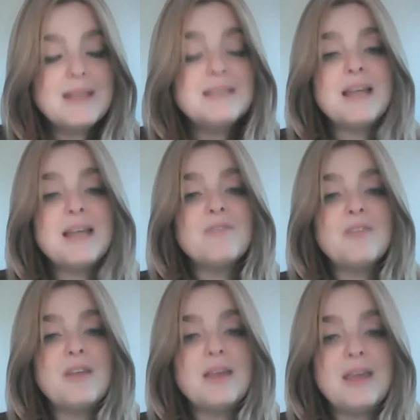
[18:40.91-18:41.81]
He did
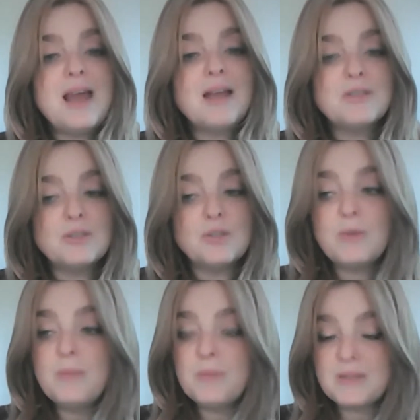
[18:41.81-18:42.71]
everything he had to
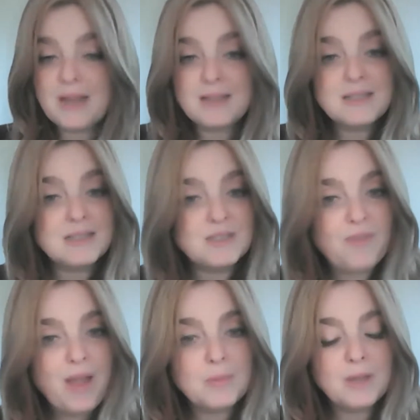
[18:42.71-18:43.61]
do. He protected his
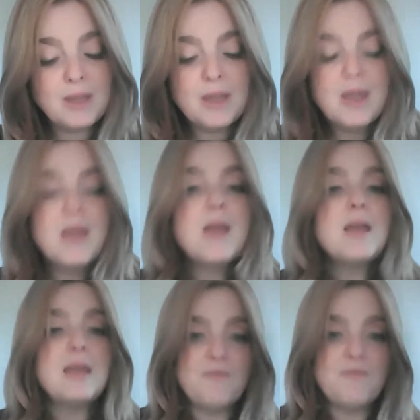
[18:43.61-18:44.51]
family,
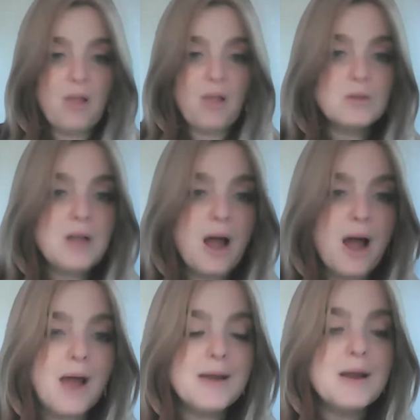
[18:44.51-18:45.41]
he followed
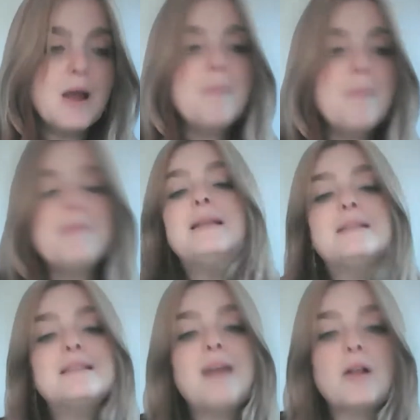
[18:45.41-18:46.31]
God, but he
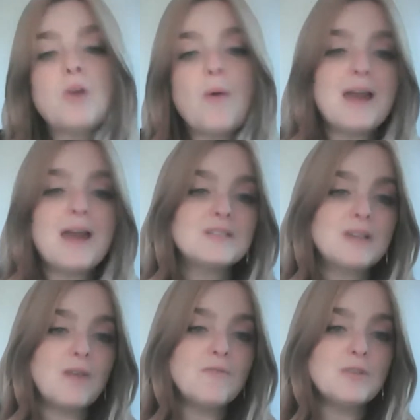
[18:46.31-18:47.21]
did not go out of his
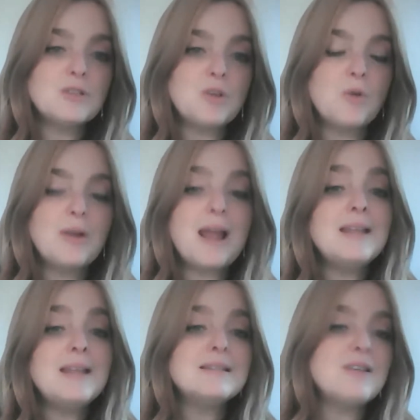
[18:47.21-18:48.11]
comfort zone and
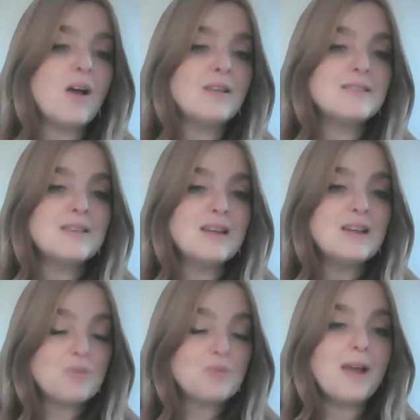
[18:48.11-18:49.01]
he did not
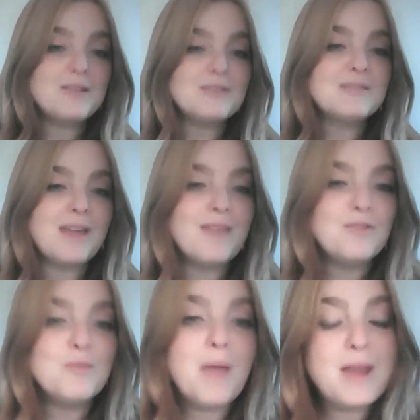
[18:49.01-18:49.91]
try to save
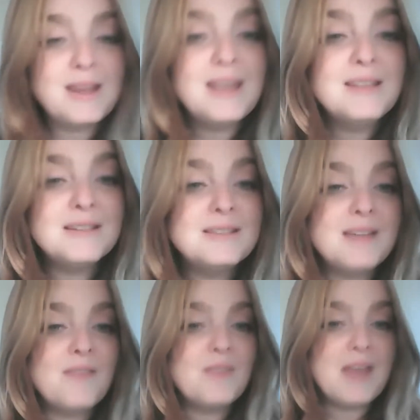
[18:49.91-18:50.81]
humanity. He did
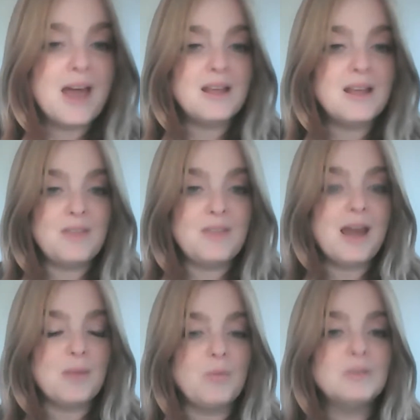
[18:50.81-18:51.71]
save the, the
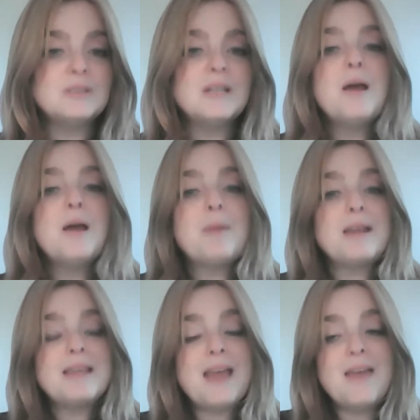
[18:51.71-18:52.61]
animals,
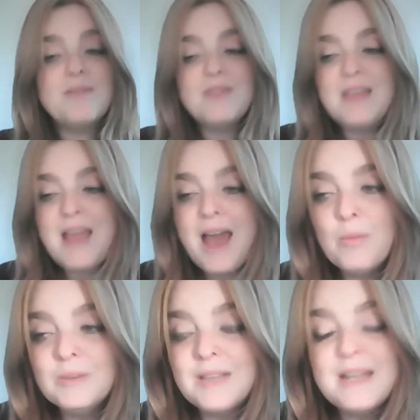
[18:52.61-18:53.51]
but again, the
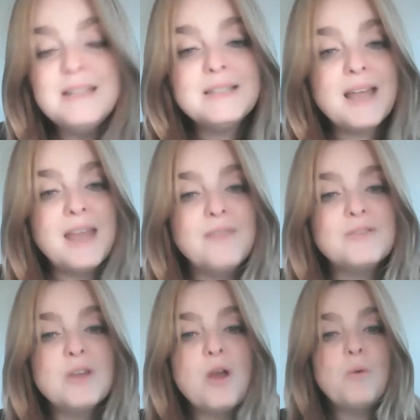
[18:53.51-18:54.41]
animals that he saved
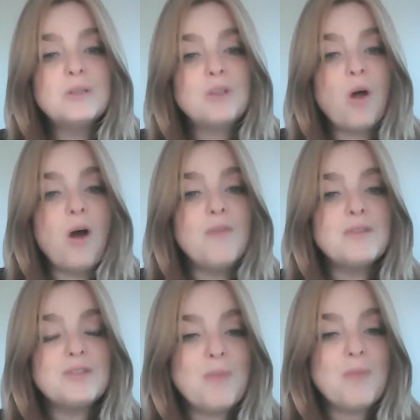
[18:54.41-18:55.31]
was on the
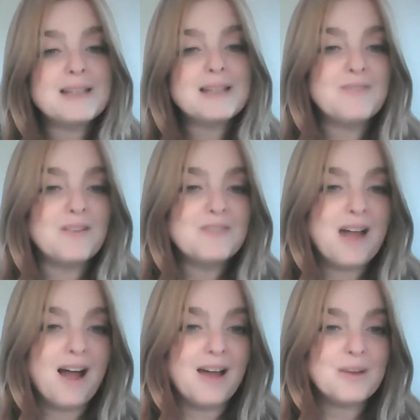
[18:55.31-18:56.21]
directive of
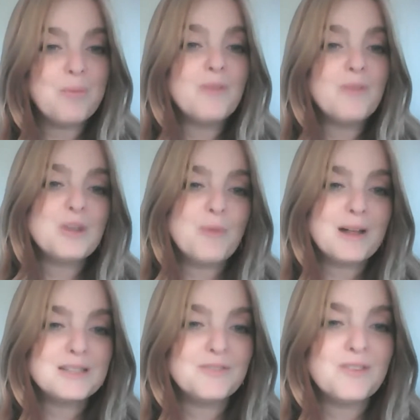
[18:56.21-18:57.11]
God, upon the
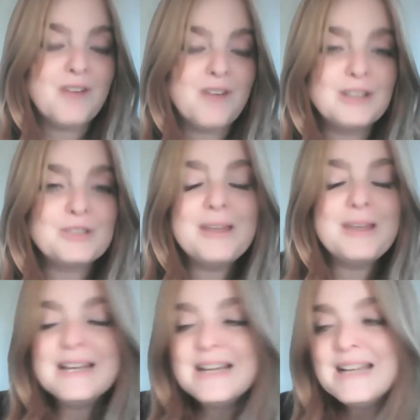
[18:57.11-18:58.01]
directive of God. So
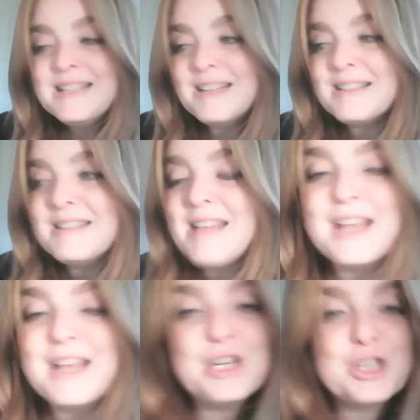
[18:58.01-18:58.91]
he doesn't
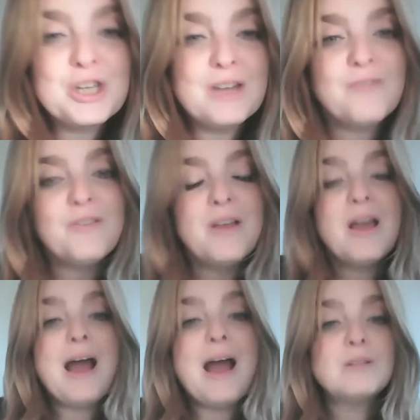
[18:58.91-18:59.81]
take initiative
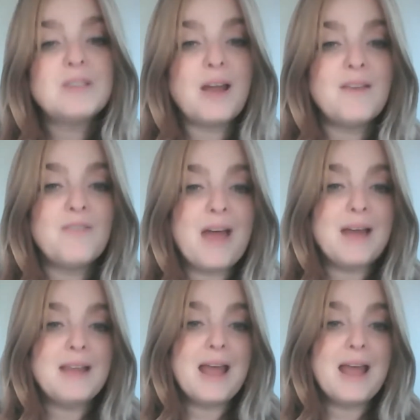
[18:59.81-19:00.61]
outside of that.